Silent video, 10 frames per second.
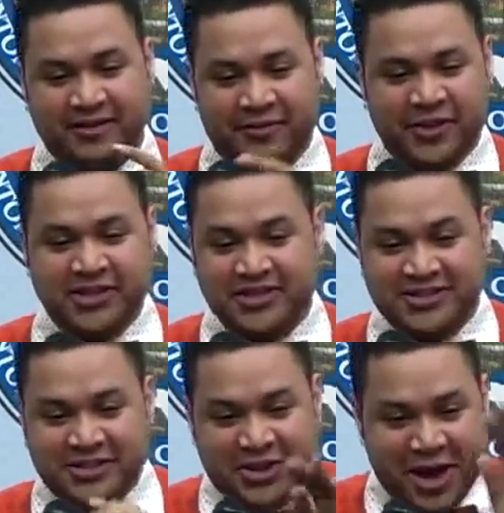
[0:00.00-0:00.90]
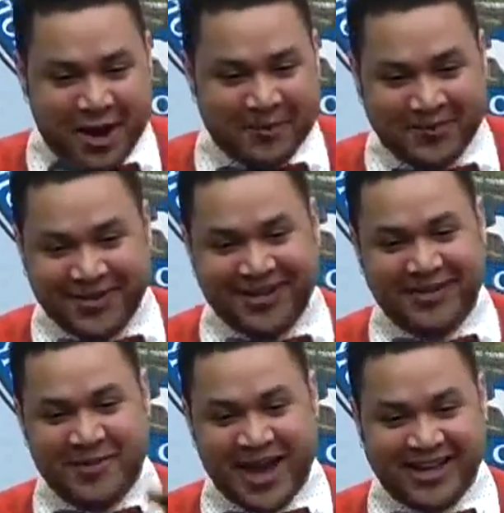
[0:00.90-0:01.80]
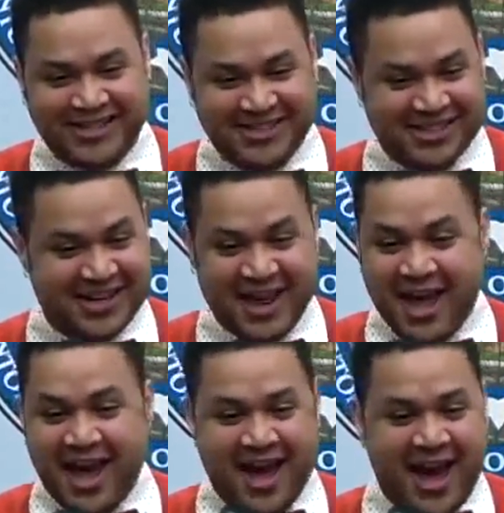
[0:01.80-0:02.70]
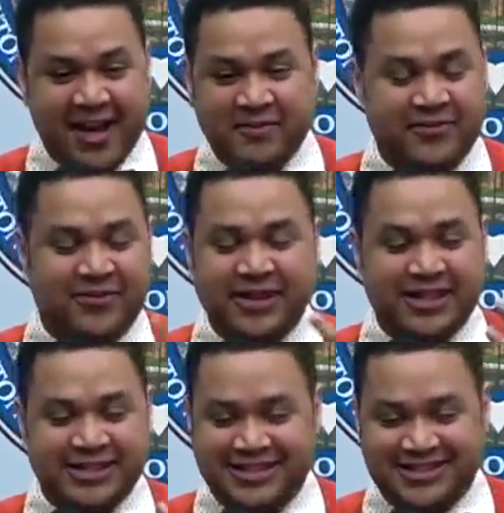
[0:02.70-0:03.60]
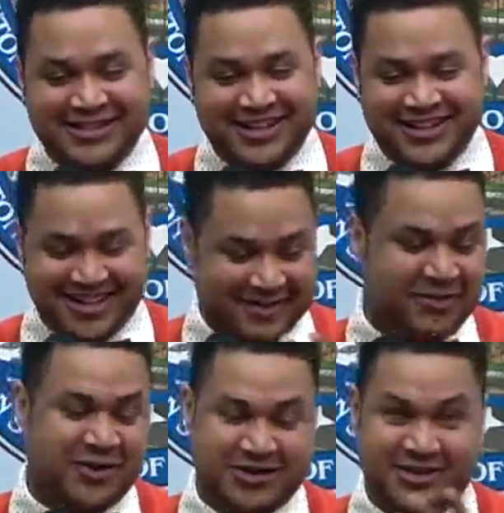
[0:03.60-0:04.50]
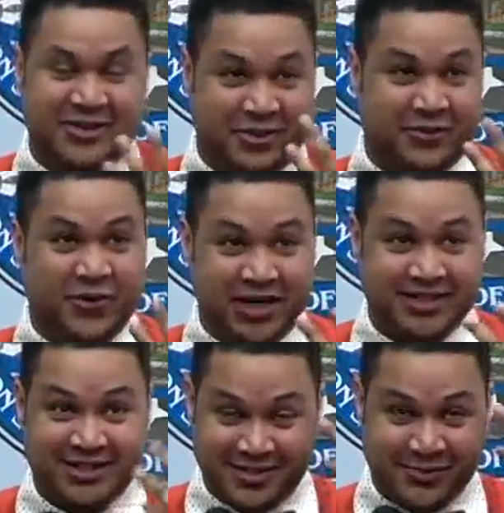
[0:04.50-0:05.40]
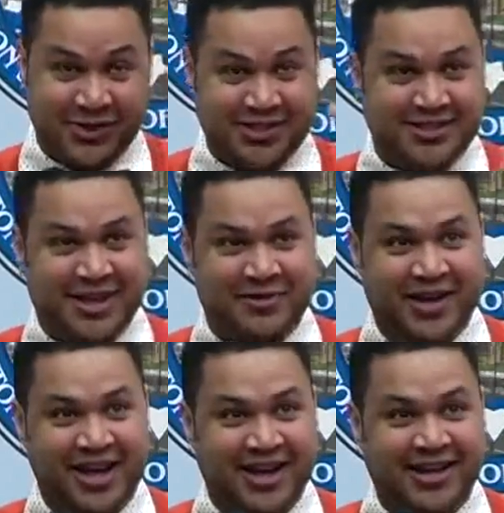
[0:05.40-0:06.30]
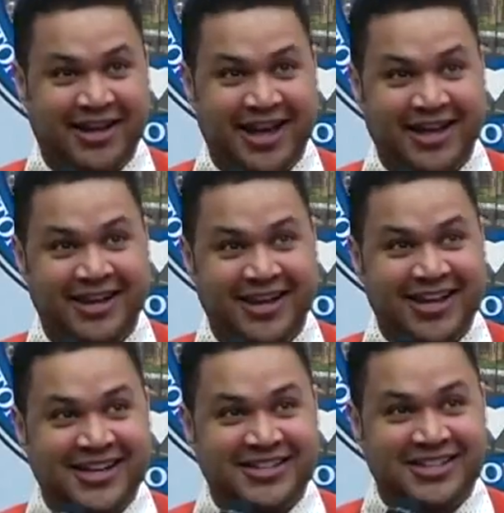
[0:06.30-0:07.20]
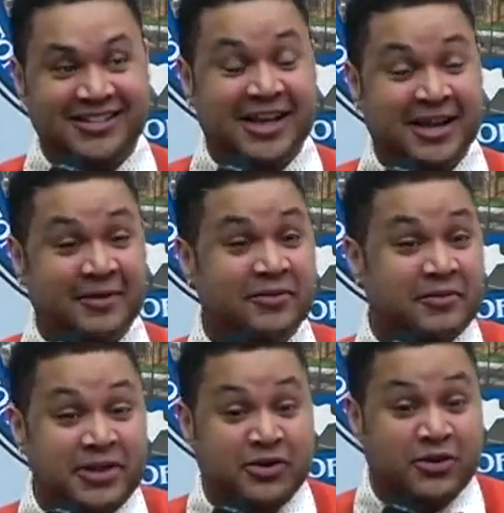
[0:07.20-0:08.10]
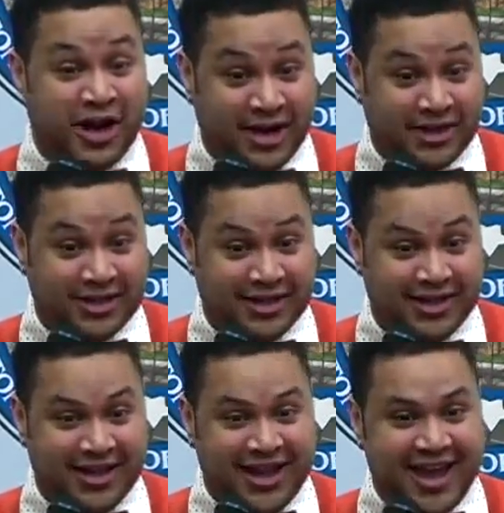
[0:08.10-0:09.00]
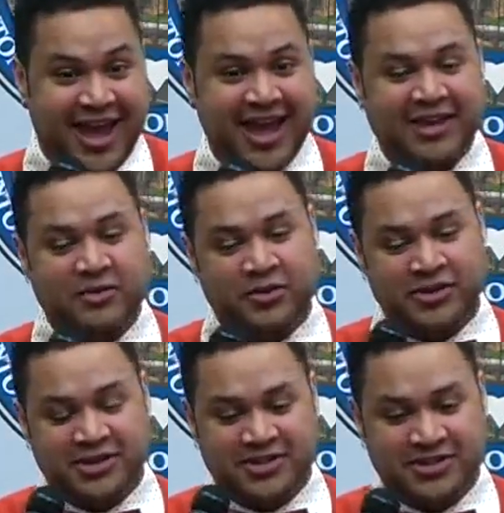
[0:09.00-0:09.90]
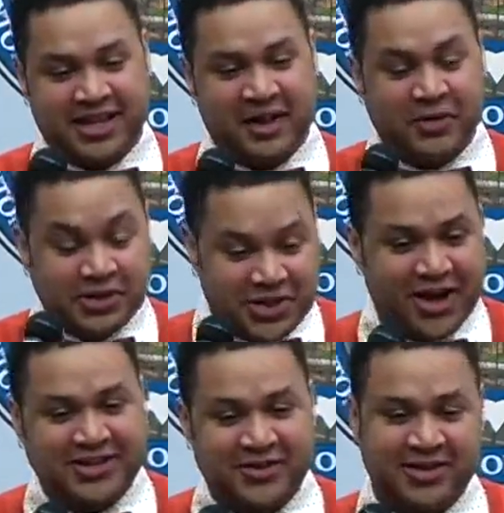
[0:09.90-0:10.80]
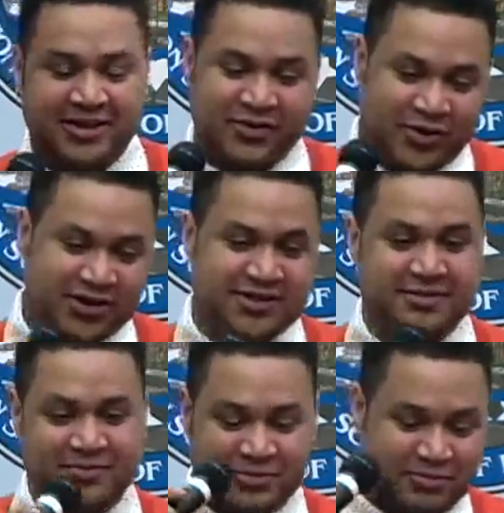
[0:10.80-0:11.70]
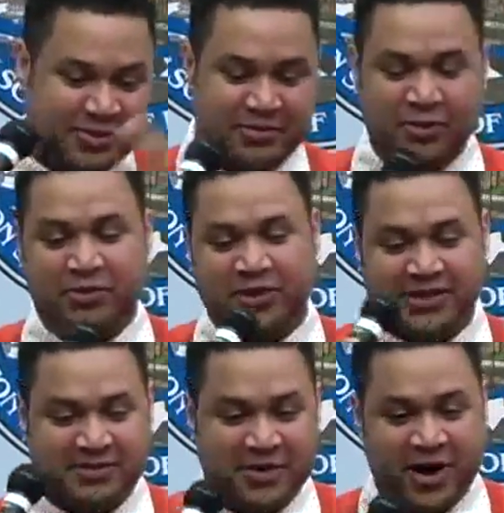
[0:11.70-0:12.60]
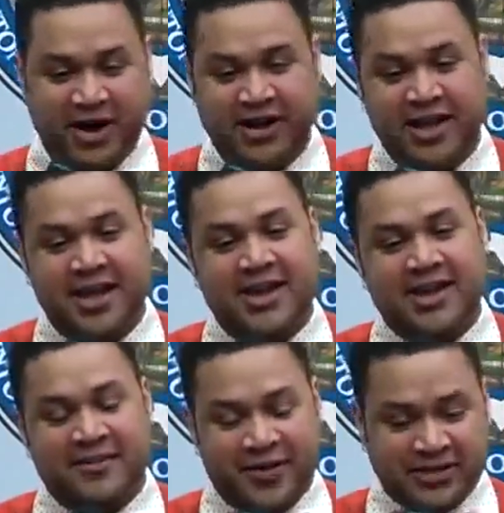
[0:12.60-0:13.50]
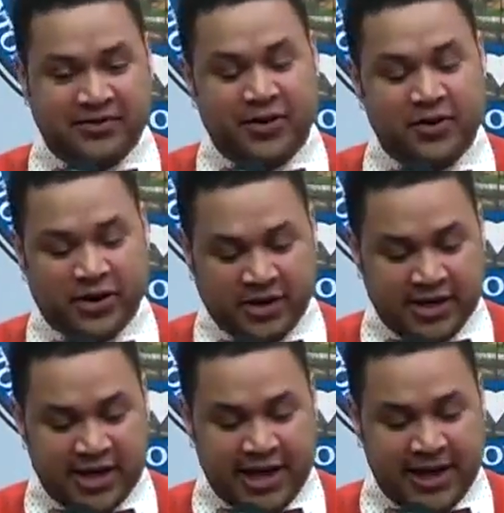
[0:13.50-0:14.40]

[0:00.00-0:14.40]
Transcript: Phyllis stood up in the back and she said, "I'm Phyllis," and of course, you know the voice, because the voice is kind of iconic. And she says, "And I'm from Little Rock." And she's like, "I want to talk to you." And then of course, people were pulling us apart. Fast forward,